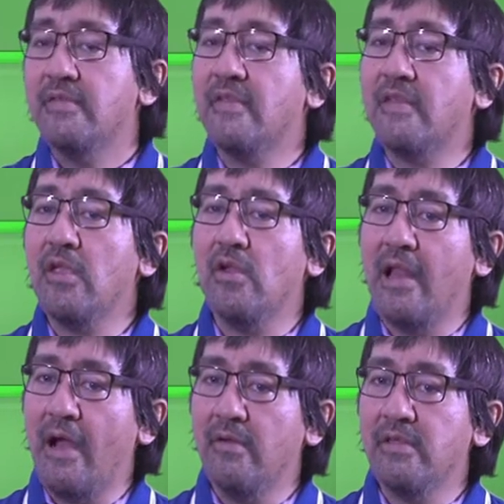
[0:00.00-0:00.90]
the
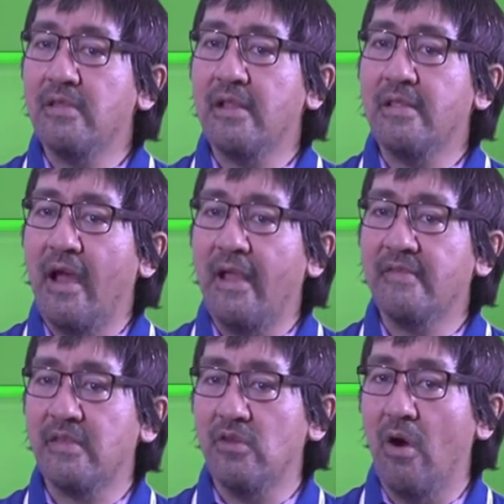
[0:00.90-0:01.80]
singularity that
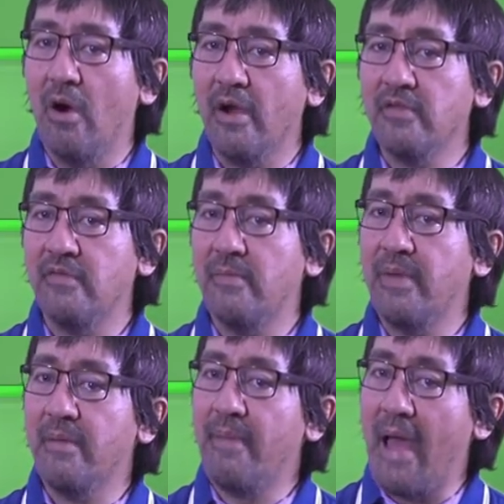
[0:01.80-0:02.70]
lies at the heart of the
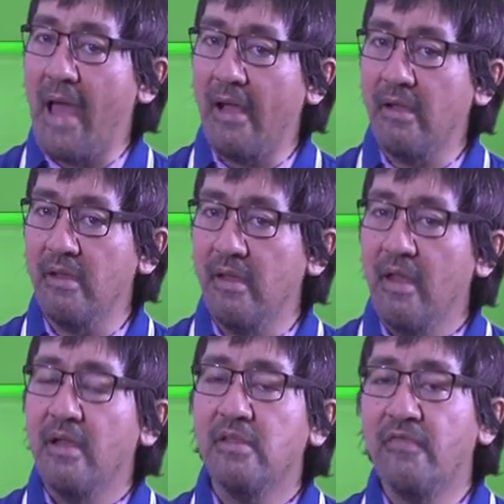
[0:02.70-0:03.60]
Big Bang,
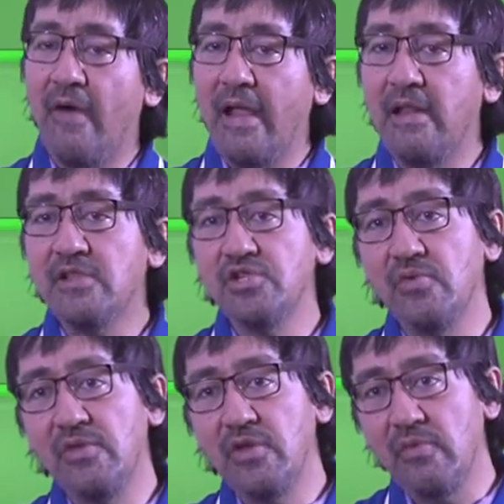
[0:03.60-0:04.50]
the finely
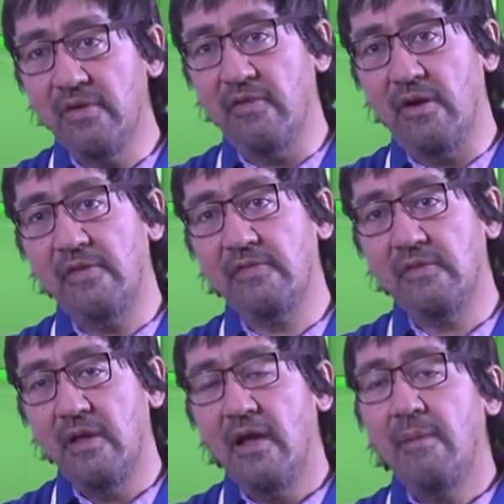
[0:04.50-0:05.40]
tuned
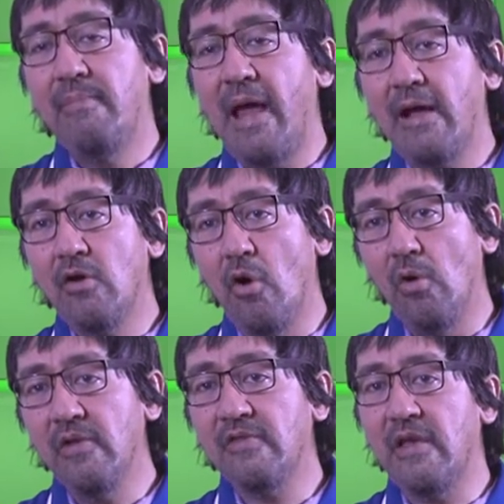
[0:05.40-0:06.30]
universe, black
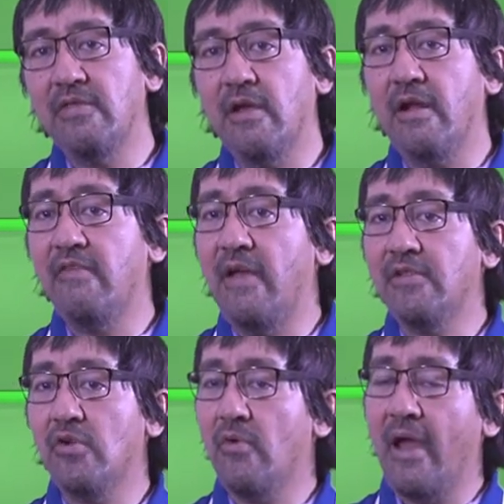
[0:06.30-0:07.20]
holes and their
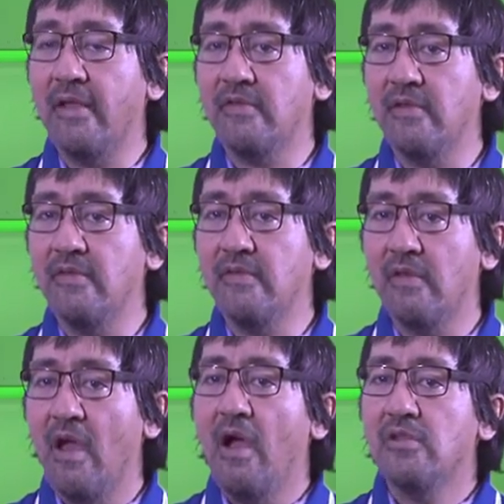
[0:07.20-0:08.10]
event horizons,
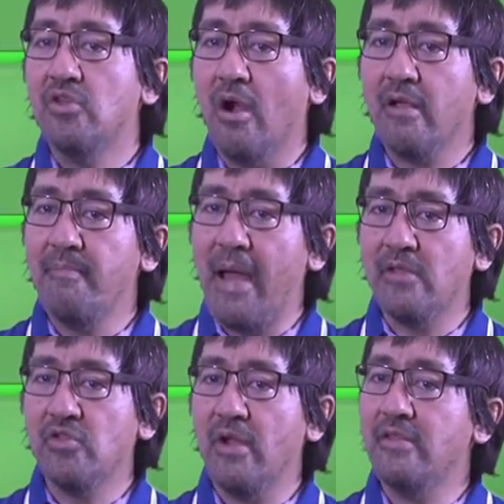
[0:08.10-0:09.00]
dark
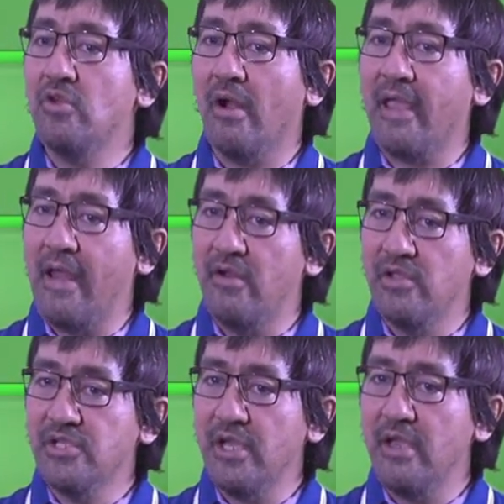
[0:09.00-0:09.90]
matter and dark
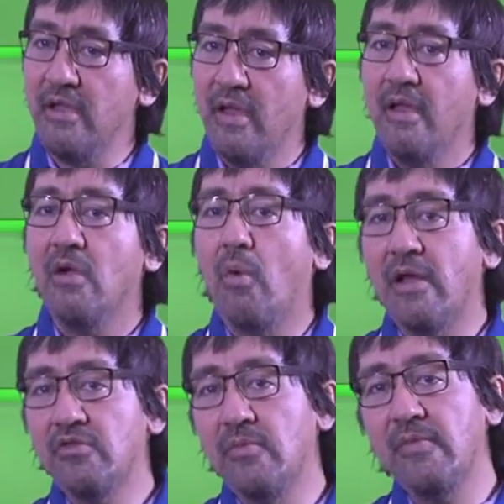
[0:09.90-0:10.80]
energy,
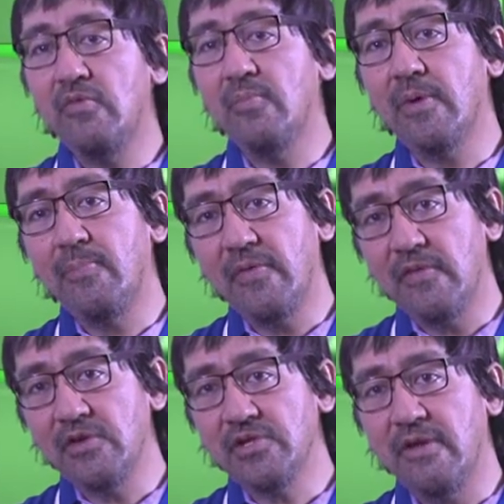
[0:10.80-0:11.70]
quantum
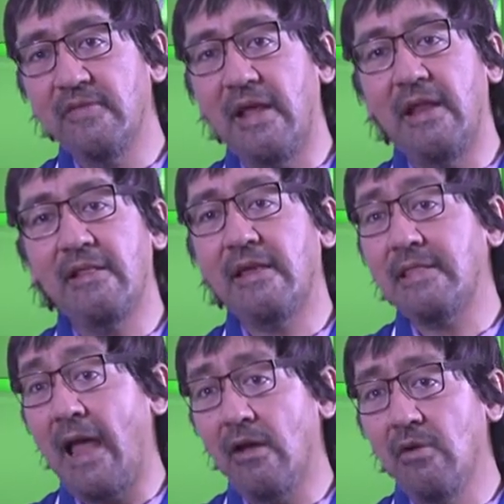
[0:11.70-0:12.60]
superpositions and
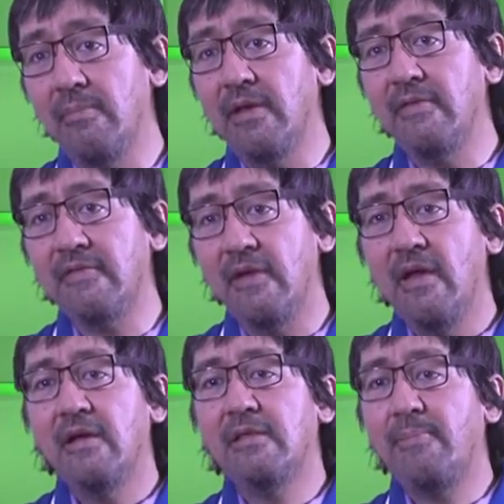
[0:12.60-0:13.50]
entanglements,
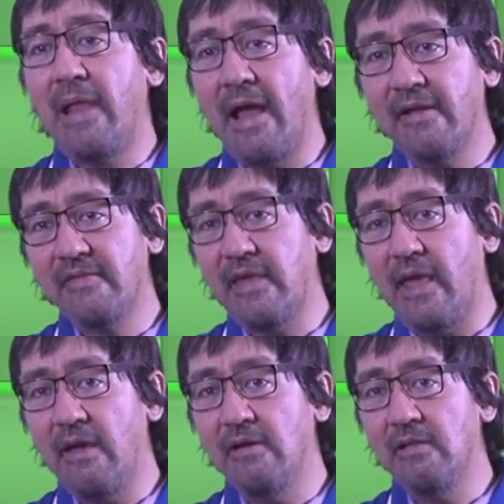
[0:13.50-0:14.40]
the Planck
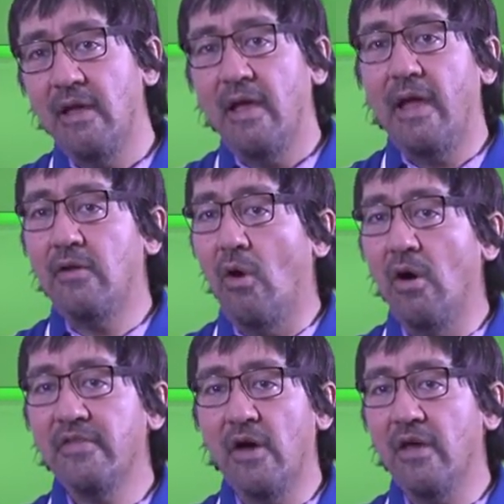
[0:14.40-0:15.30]
scale, and
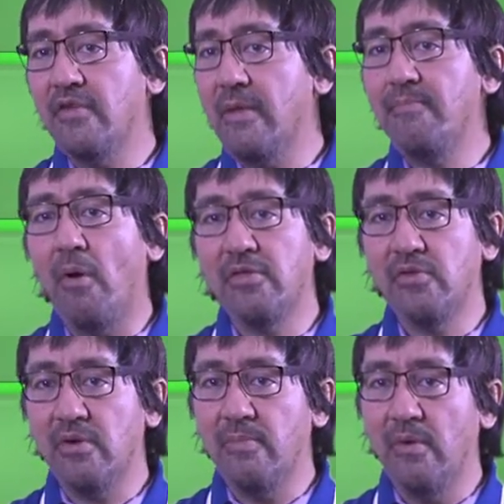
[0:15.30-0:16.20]
all the other
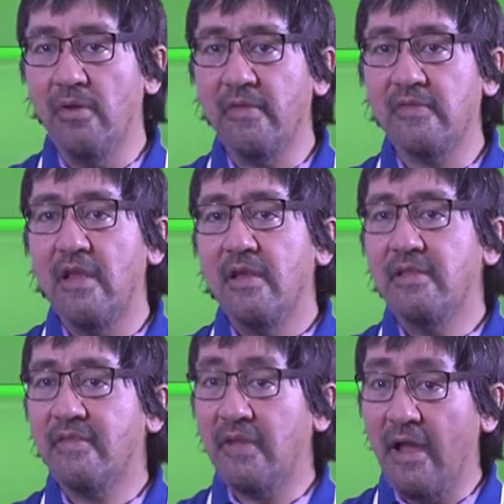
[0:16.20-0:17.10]
imponderables
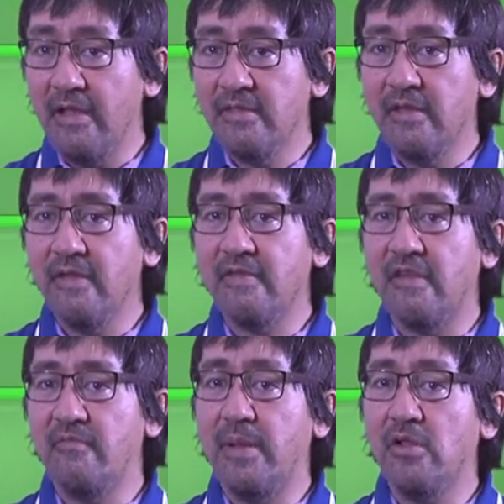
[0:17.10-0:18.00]
that scientists
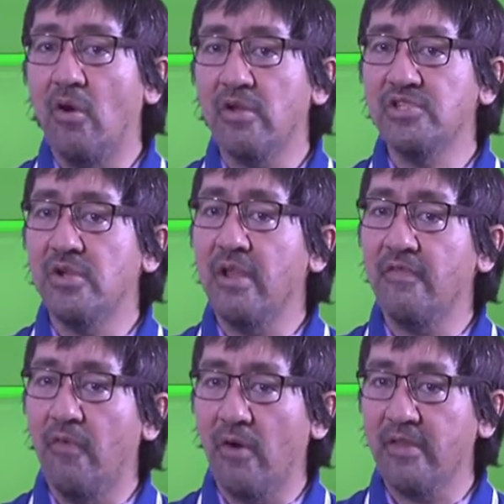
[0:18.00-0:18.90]
have been conjuring
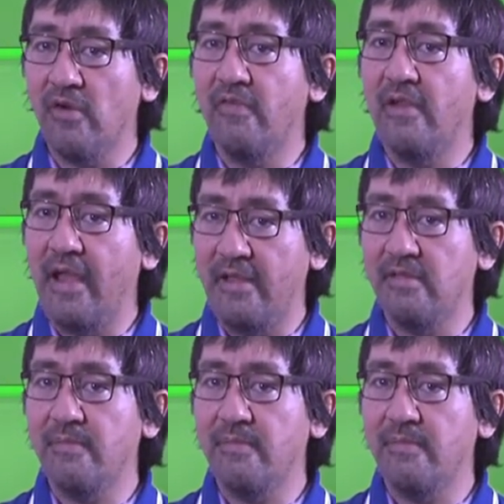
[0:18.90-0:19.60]
forth of late.